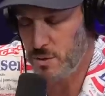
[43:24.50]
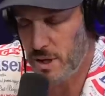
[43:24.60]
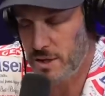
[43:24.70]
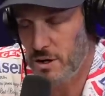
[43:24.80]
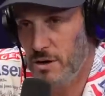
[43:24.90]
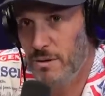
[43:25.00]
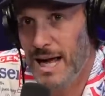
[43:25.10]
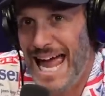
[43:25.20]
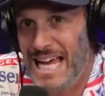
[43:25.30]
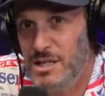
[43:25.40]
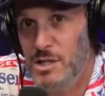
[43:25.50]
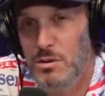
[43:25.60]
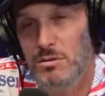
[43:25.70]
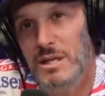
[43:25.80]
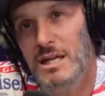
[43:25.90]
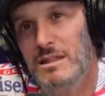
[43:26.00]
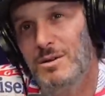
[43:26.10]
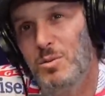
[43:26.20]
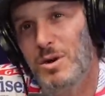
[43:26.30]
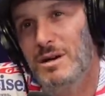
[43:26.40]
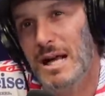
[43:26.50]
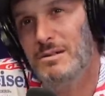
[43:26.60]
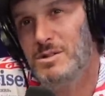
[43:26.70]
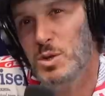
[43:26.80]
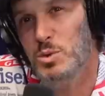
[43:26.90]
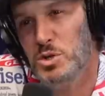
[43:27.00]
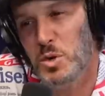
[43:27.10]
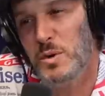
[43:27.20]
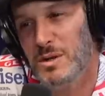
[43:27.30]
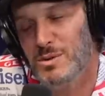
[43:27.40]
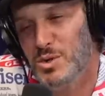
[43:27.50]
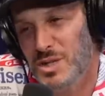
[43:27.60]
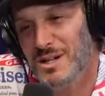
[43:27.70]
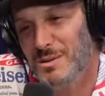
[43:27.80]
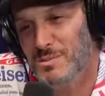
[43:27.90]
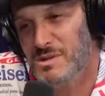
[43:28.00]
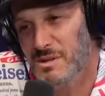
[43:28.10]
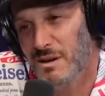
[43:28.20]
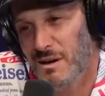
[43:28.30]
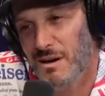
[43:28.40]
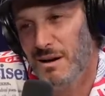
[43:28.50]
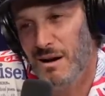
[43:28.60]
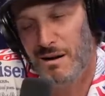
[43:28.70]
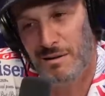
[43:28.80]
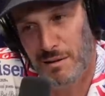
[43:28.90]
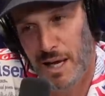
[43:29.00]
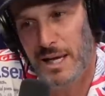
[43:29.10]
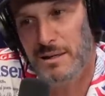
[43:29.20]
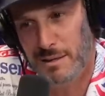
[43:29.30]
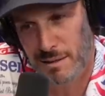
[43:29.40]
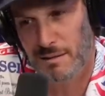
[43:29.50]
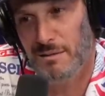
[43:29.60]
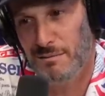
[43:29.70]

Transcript: you do it on your own? And do you think the workouts you do in those gyms are like